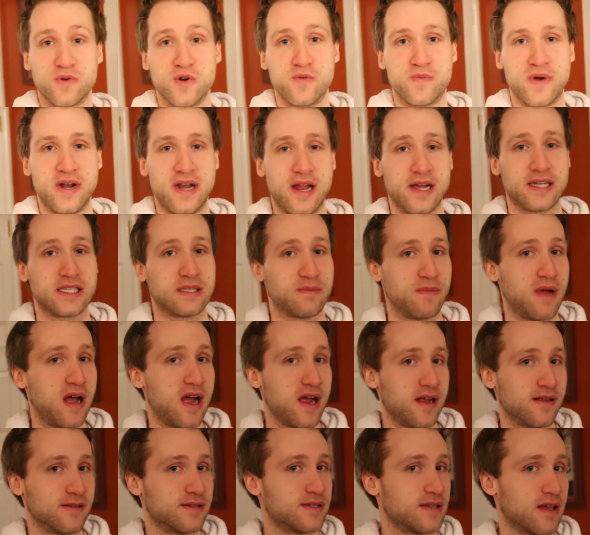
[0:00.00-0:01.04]
the room right next to
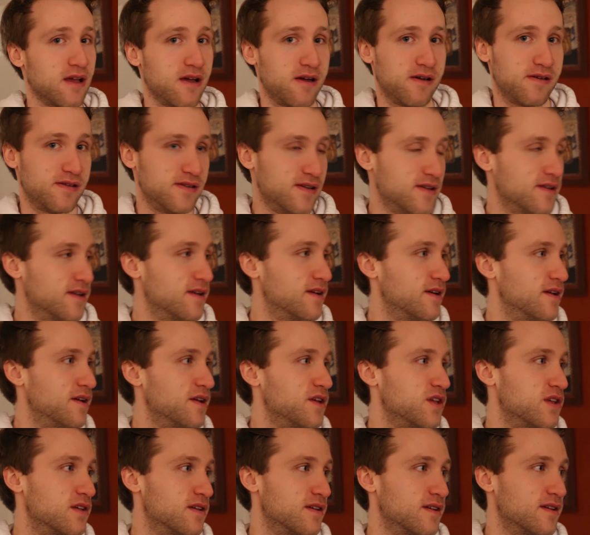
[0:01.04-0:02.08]
mine, so.
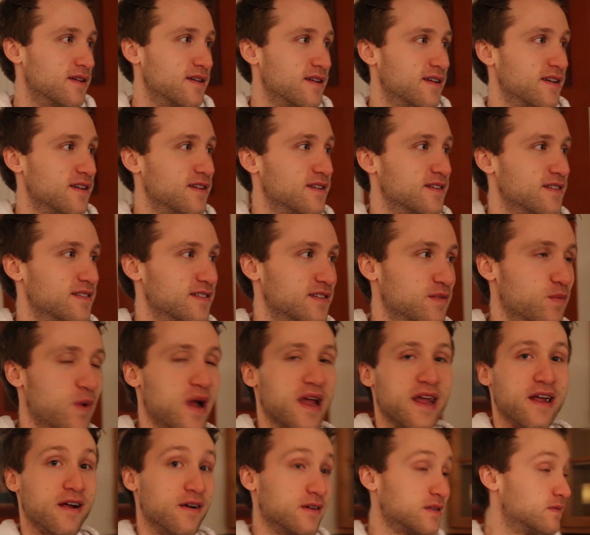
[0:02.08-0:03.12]
Best buds, you know. You
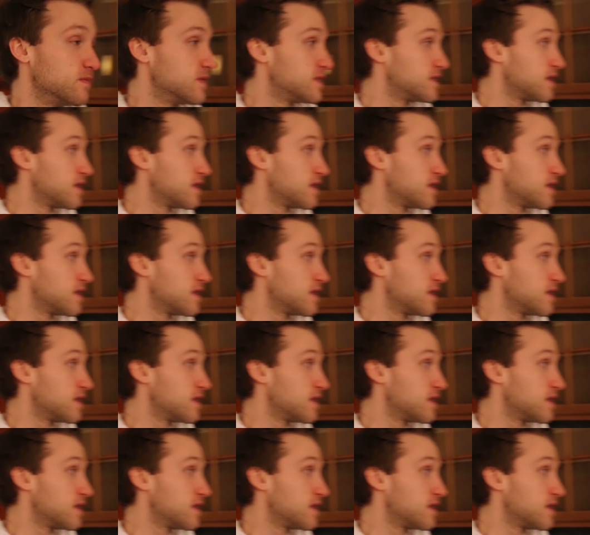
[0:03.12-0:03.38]
might hear some